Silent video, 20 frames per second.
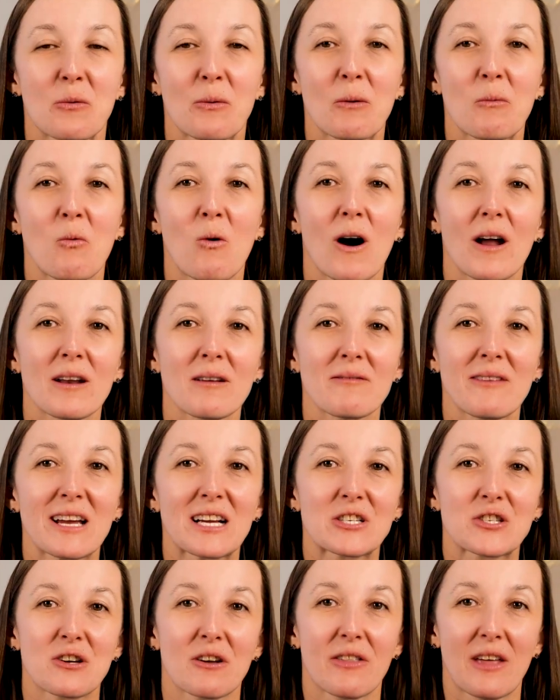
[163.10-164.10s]
we want to make
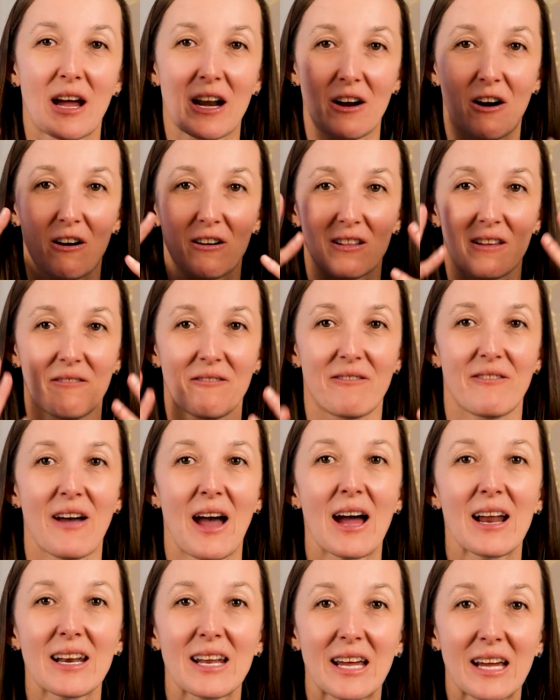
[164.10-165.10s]
sure that our
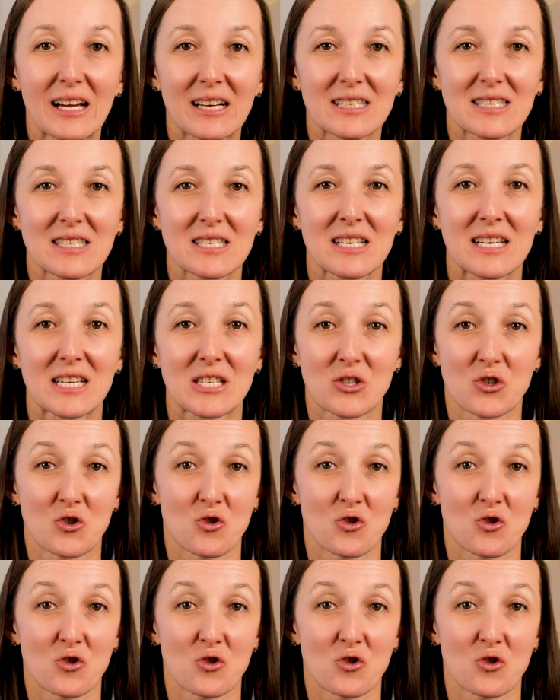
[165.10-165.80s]
lymphatics is